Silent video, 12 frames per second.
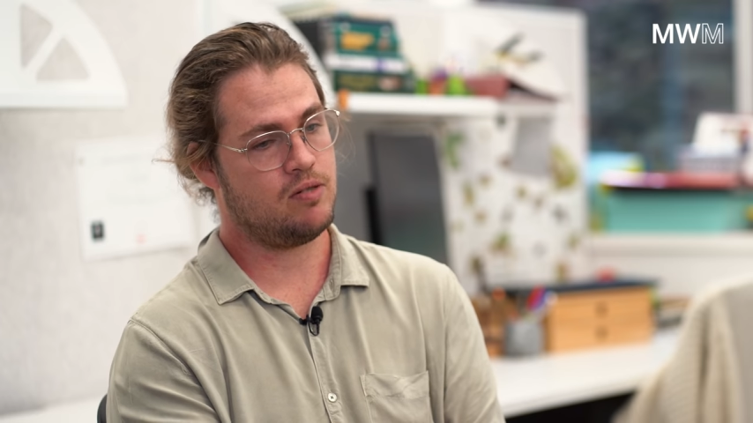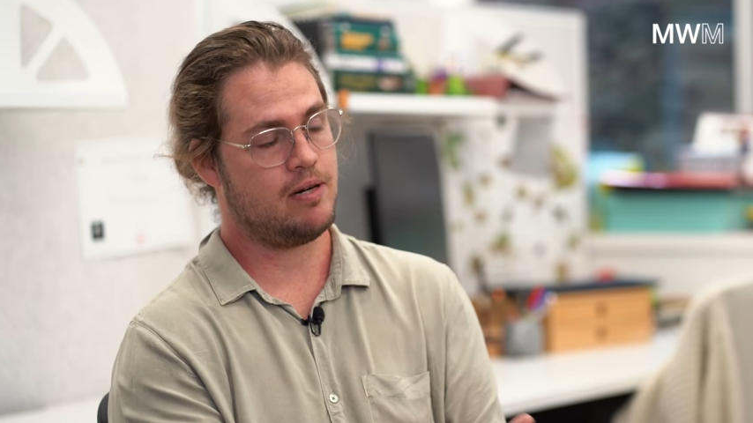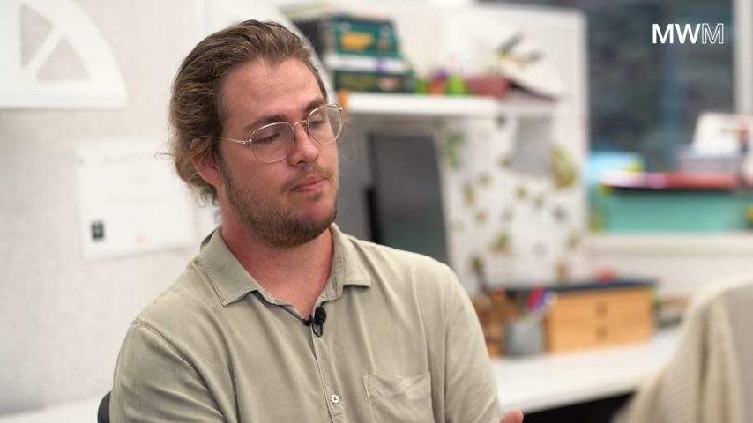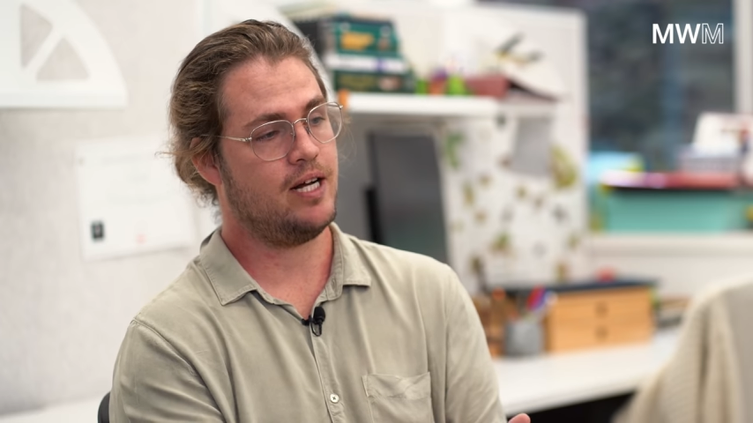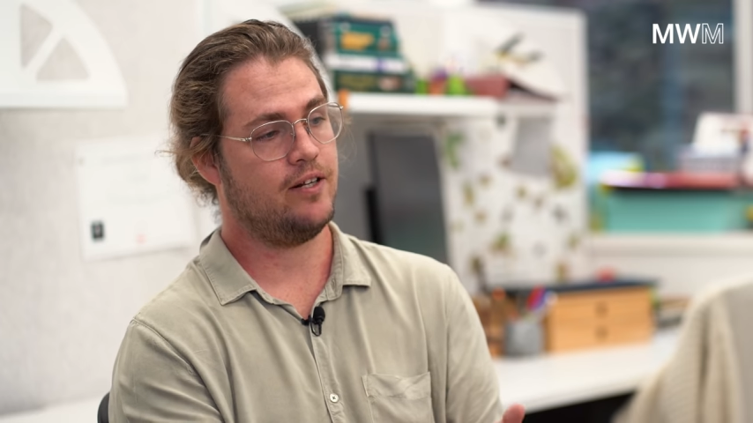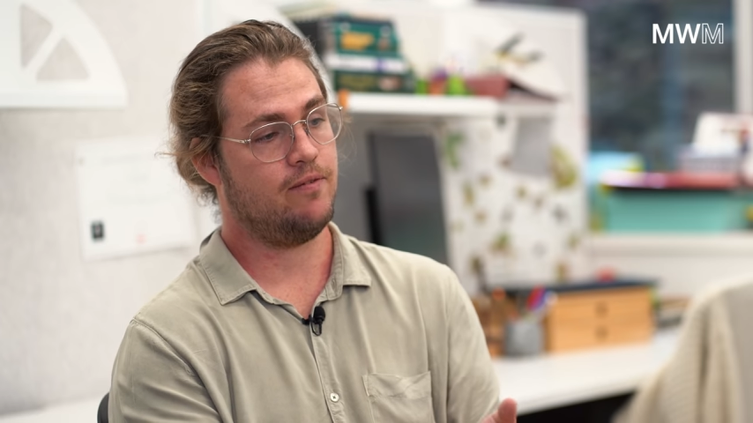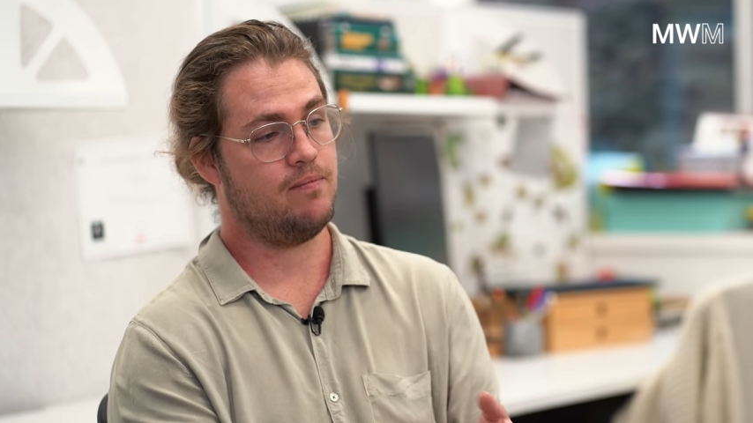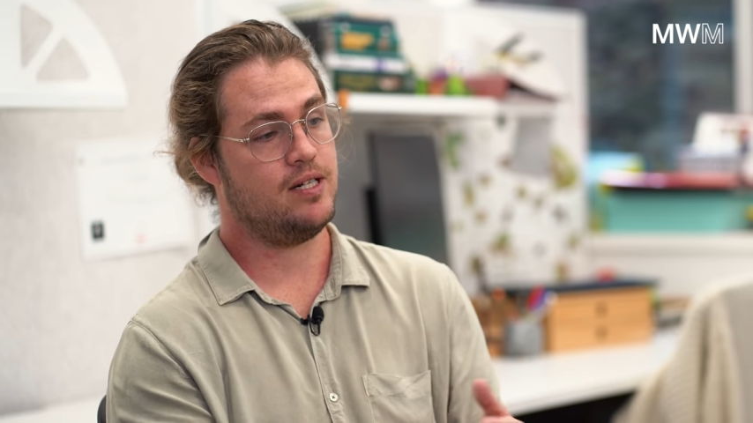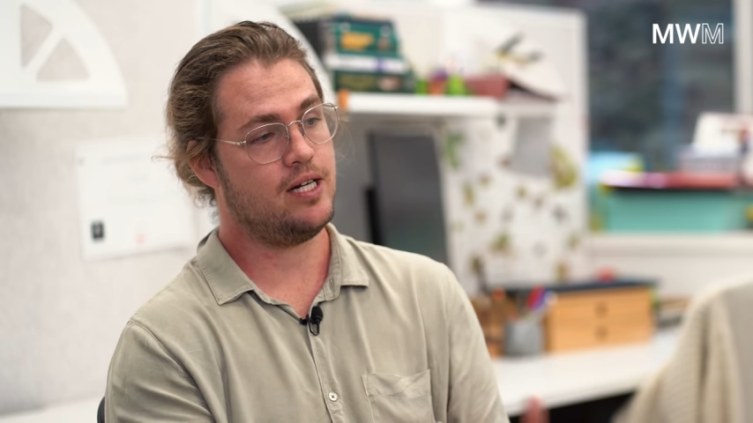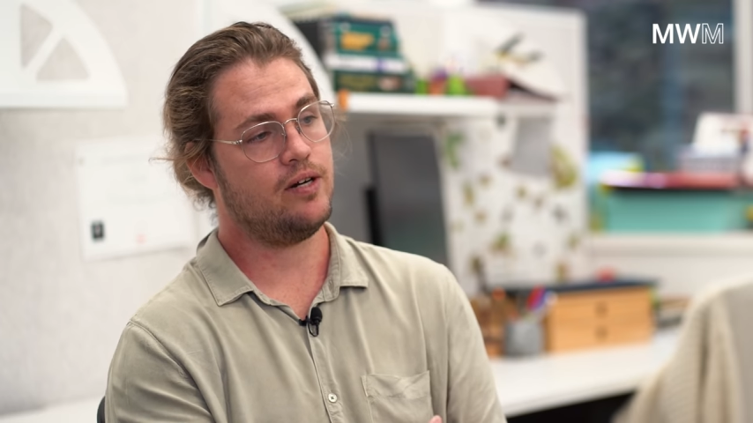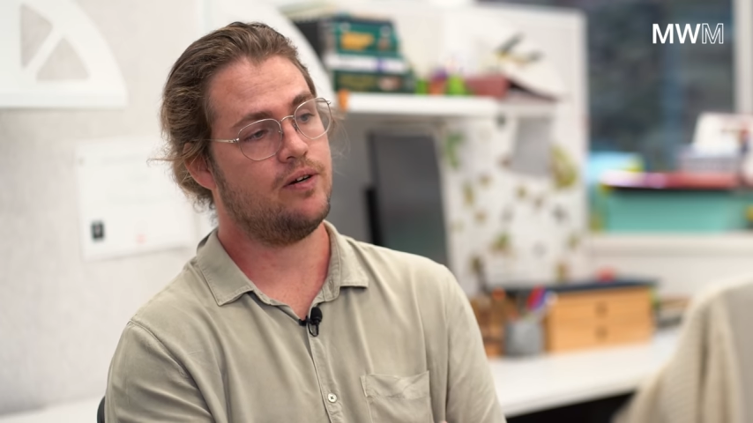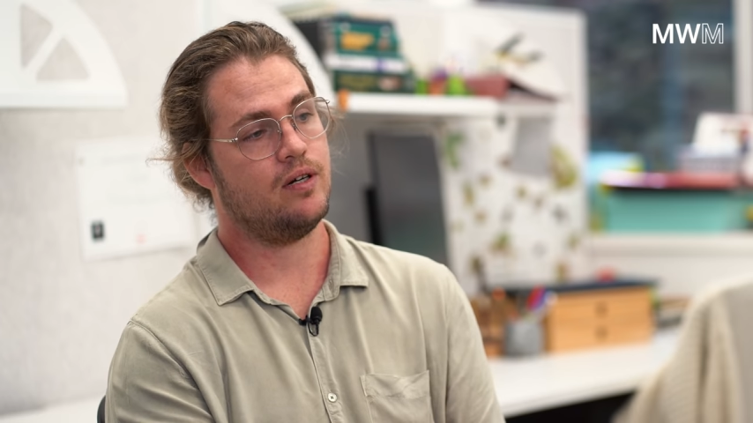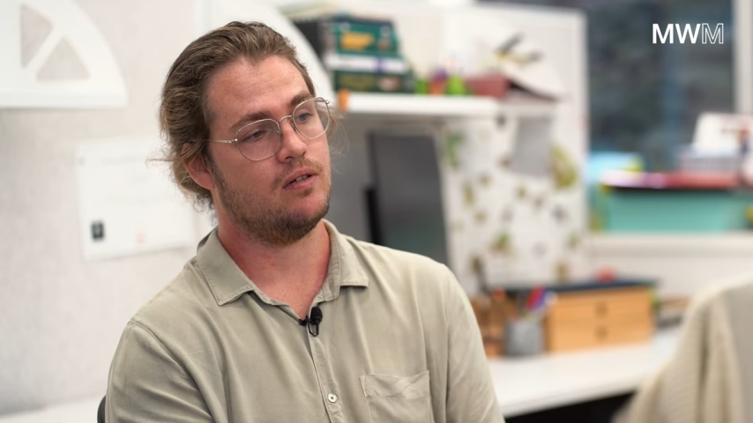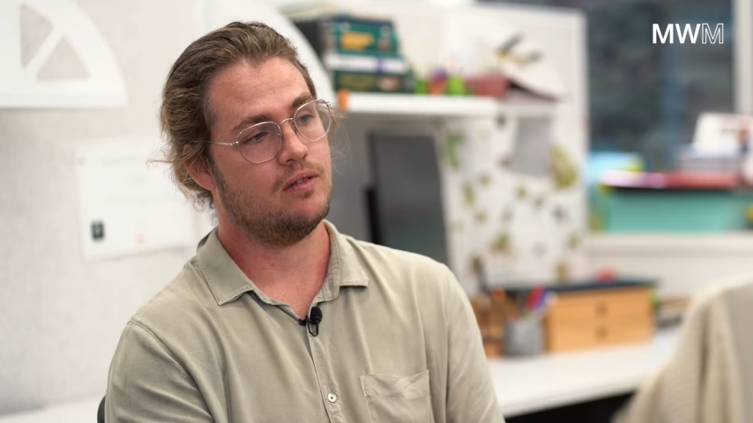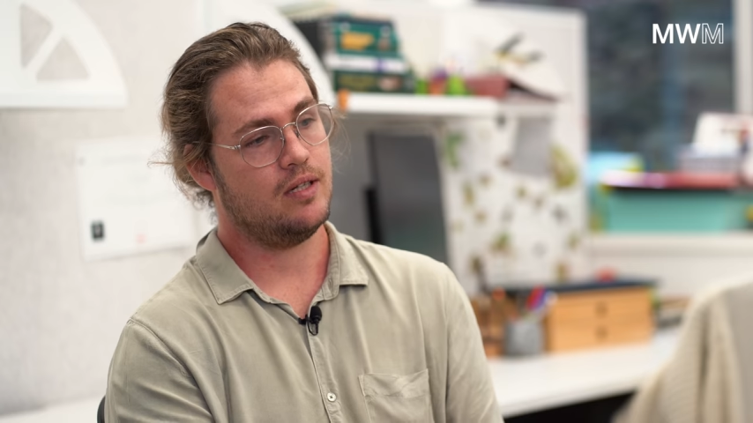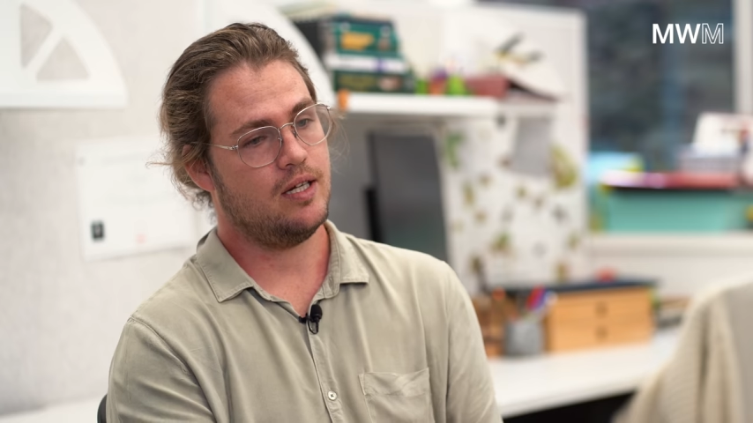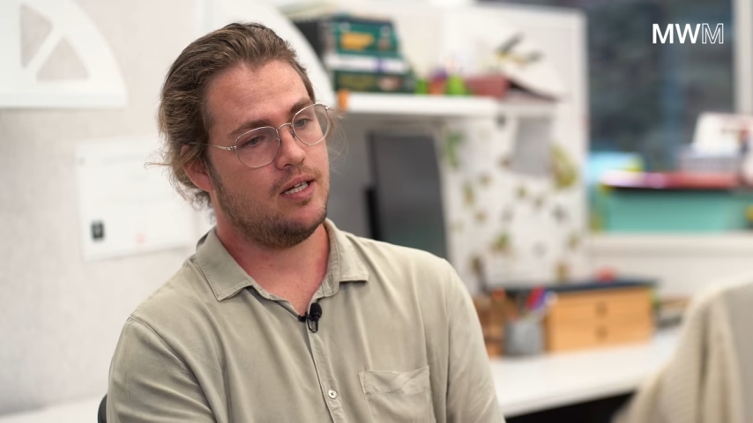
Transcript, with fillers: reproductive material